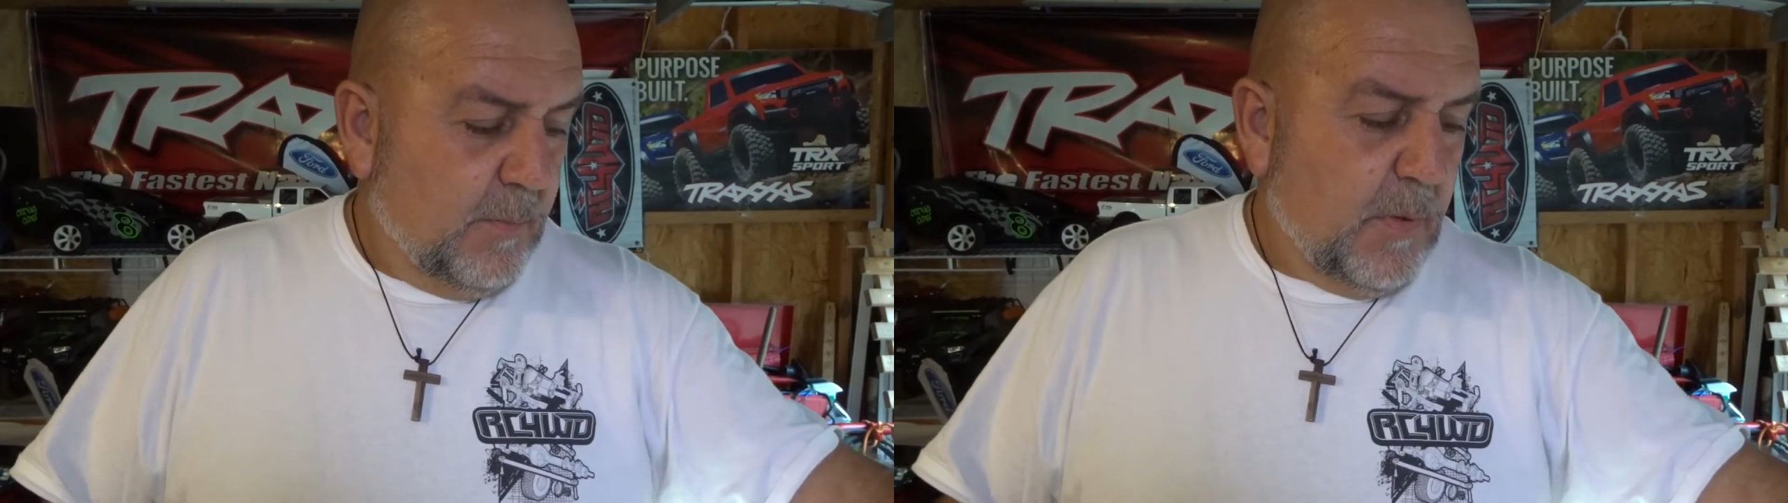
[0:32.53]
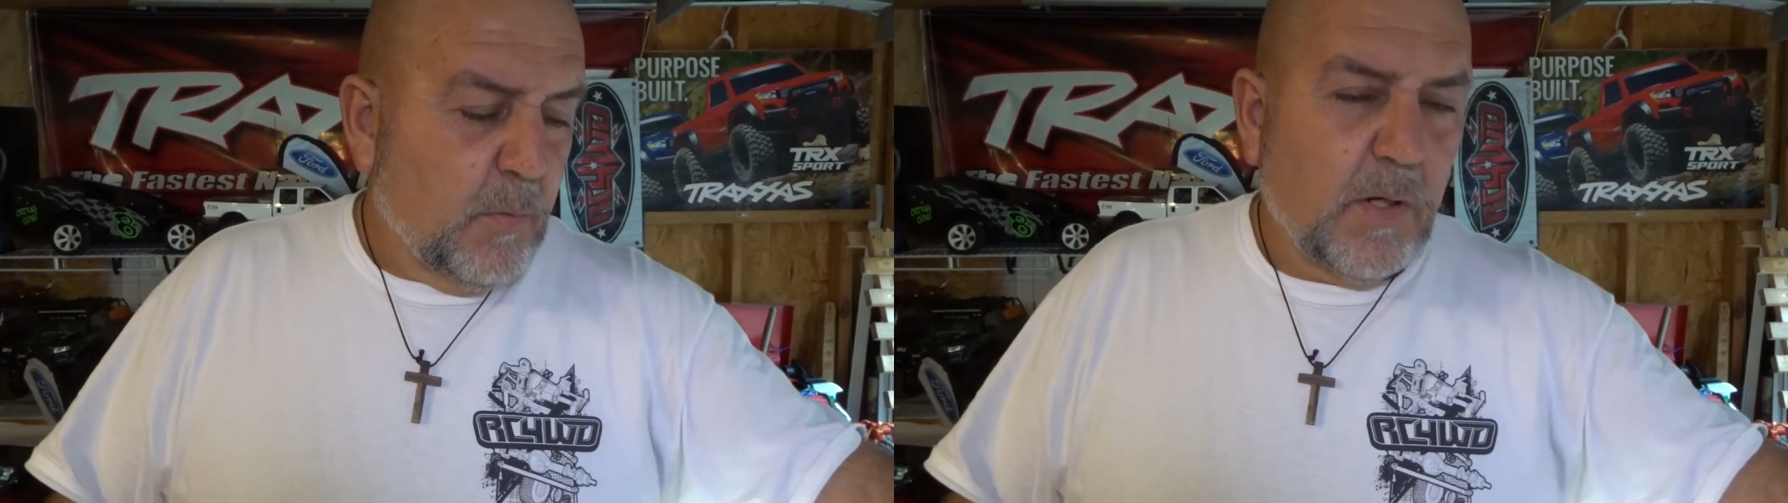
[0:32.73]

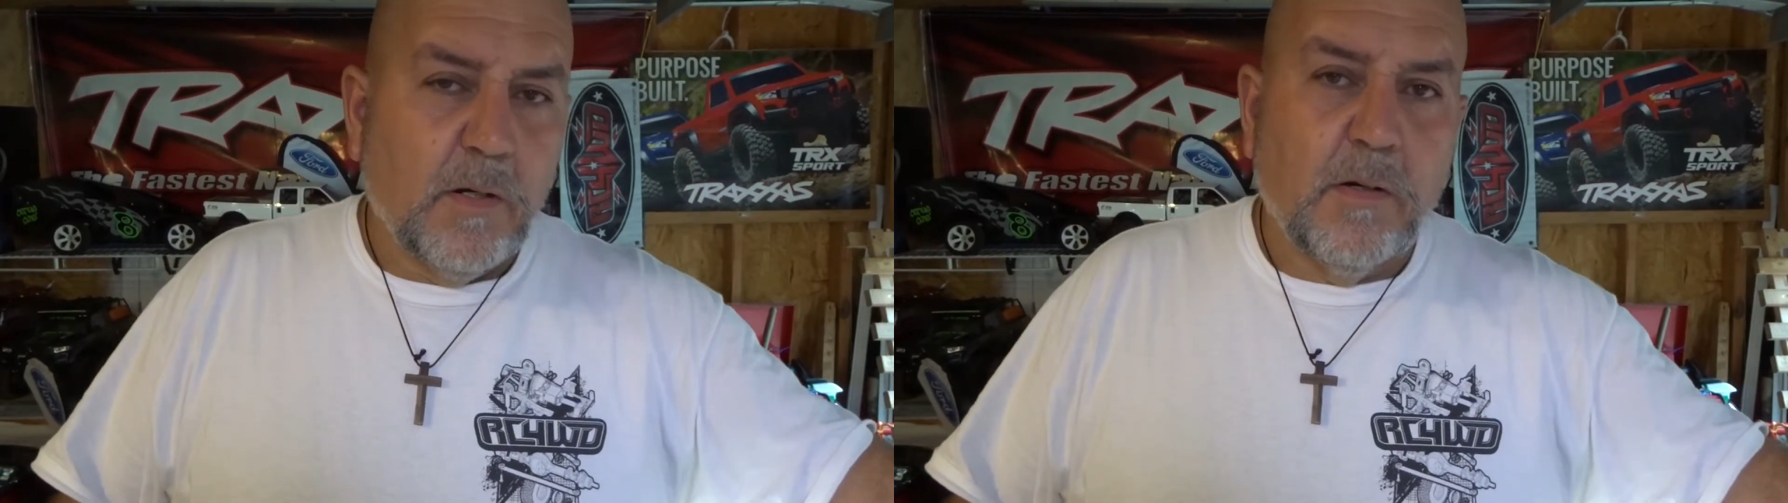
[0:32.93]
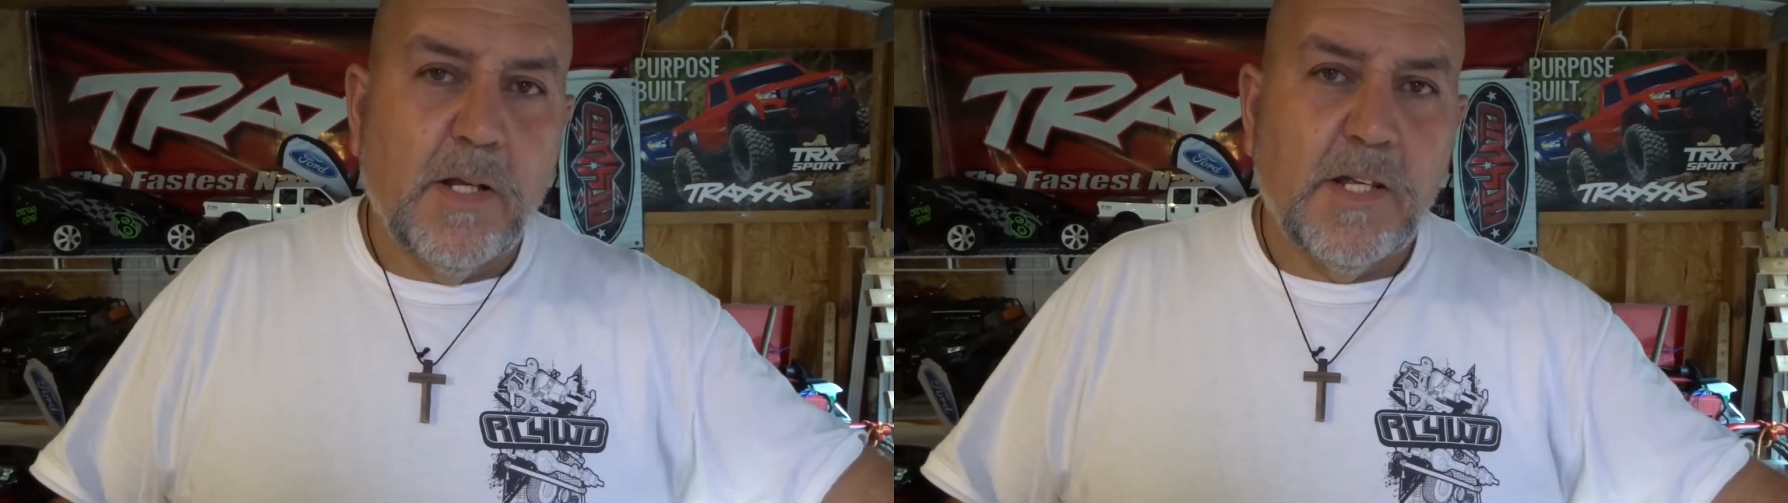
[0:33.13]
working
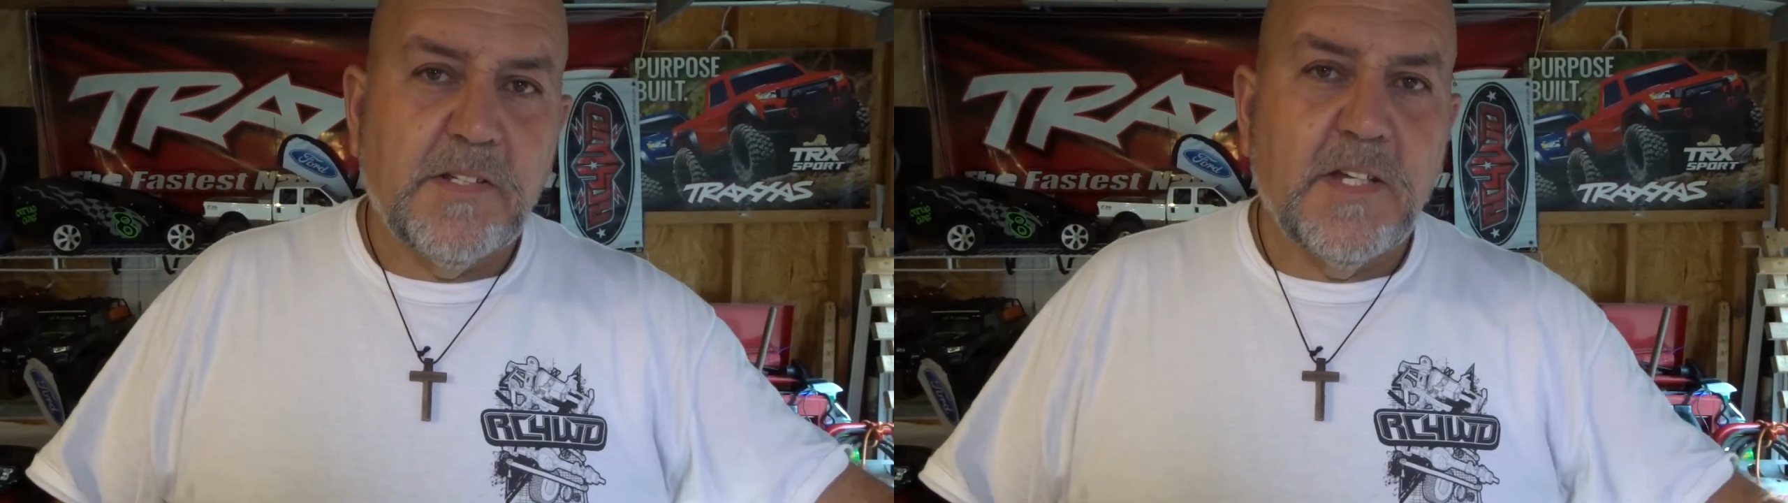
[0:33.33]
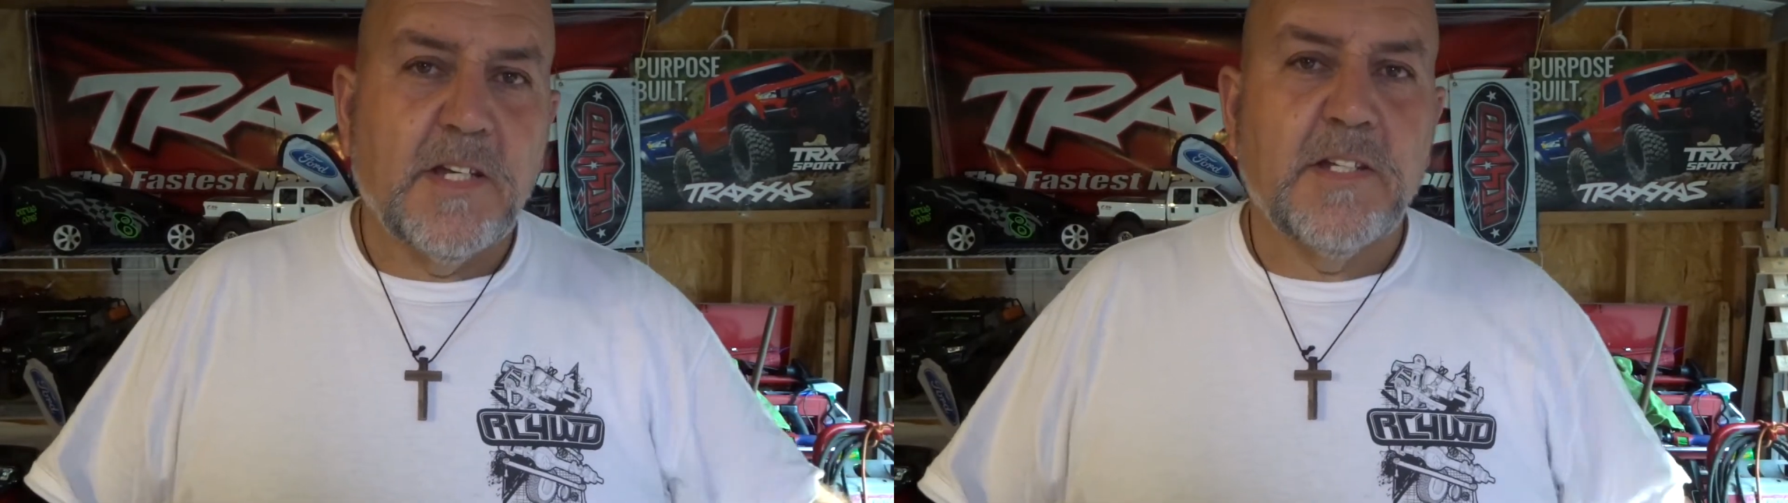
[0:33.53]
on the
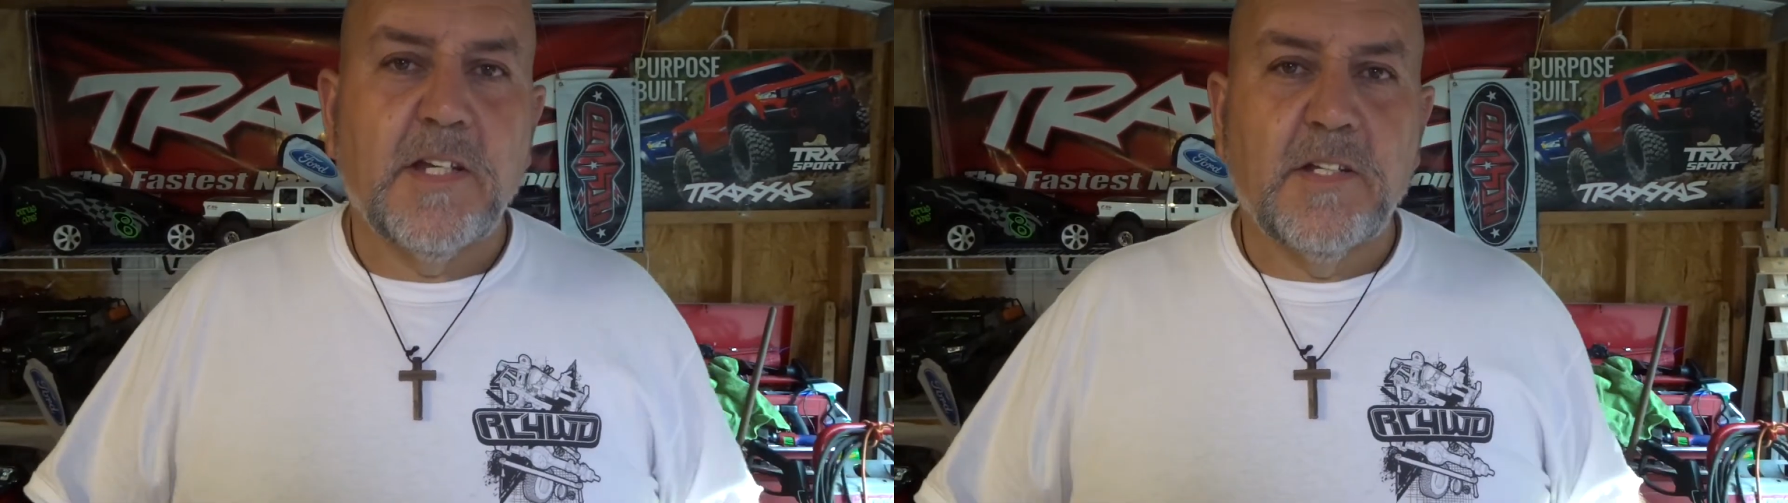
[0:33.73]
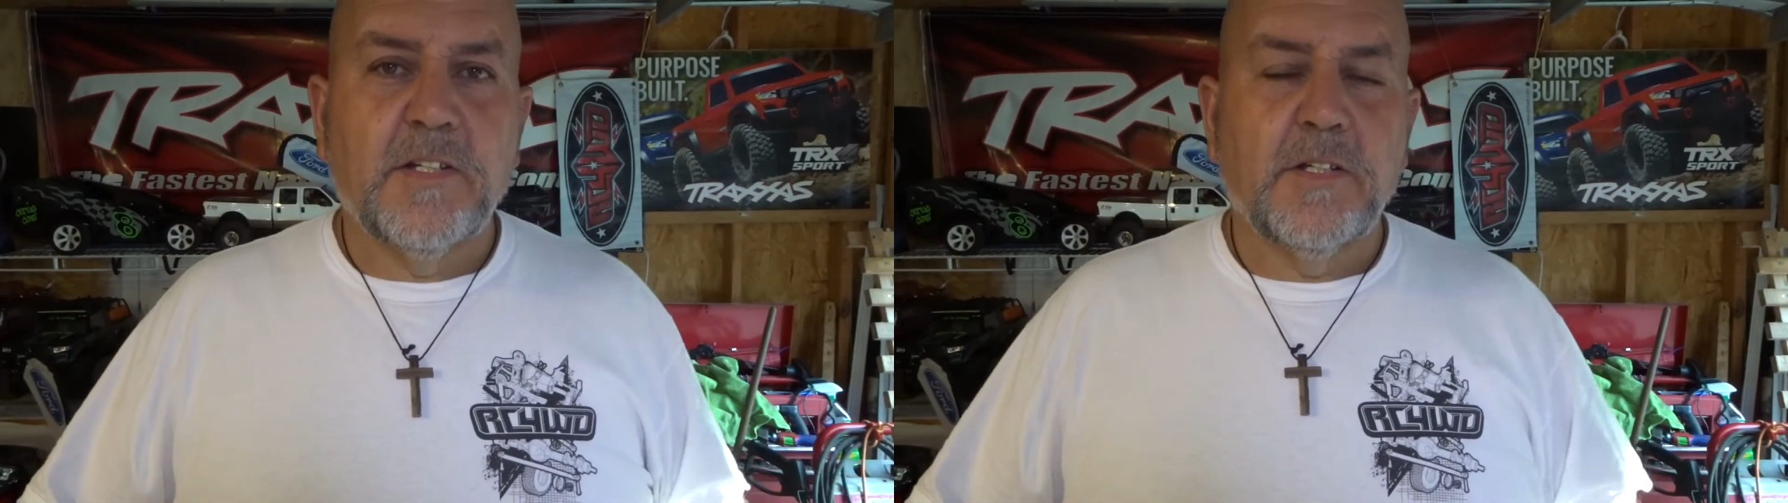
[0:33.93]

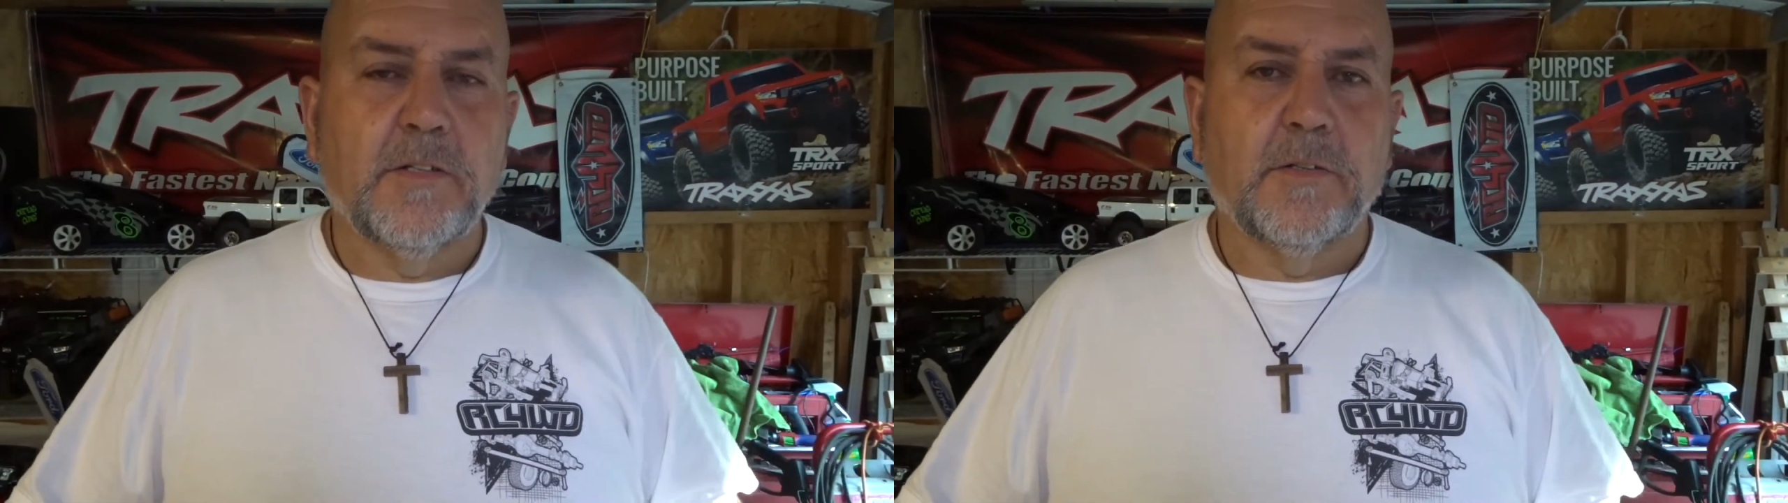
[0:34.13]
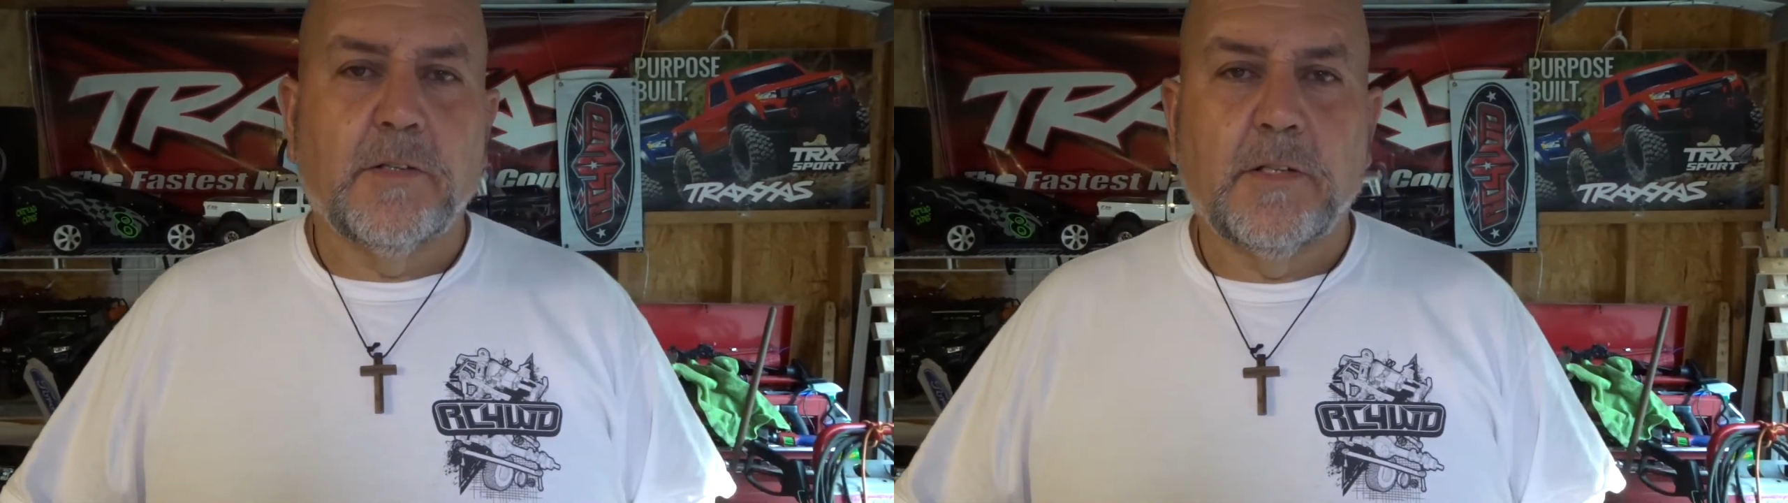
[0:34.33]
SCX10
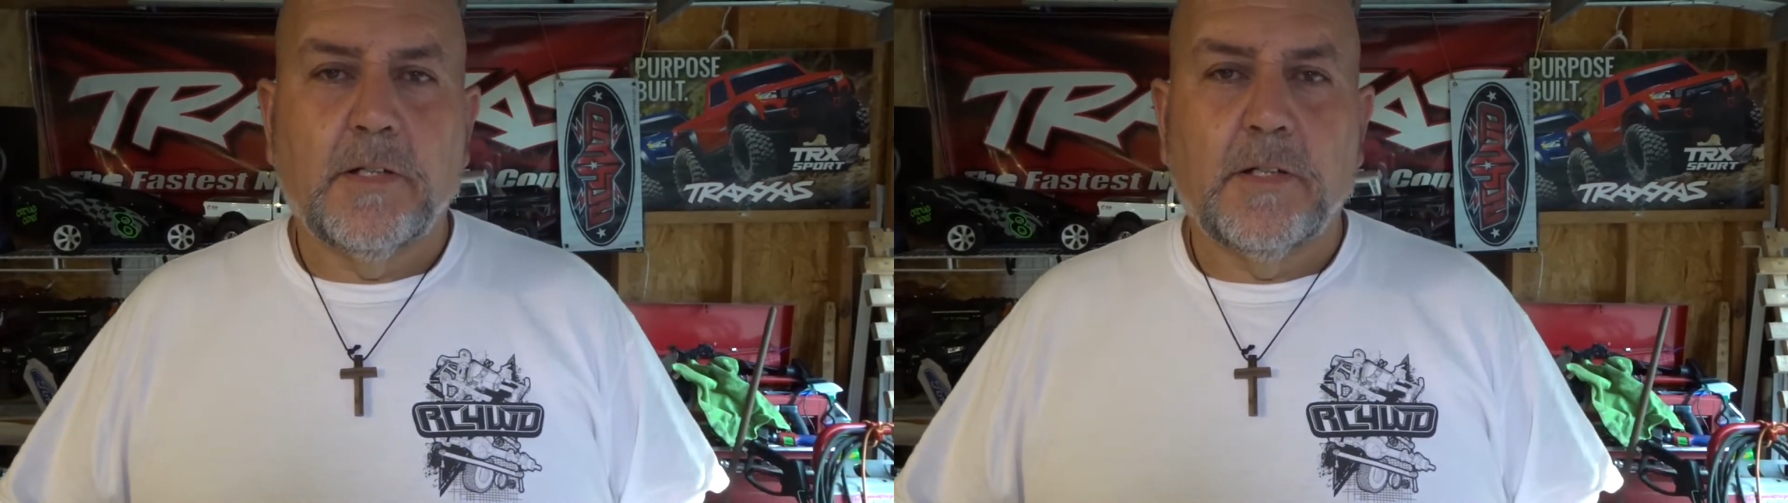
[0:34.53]
too.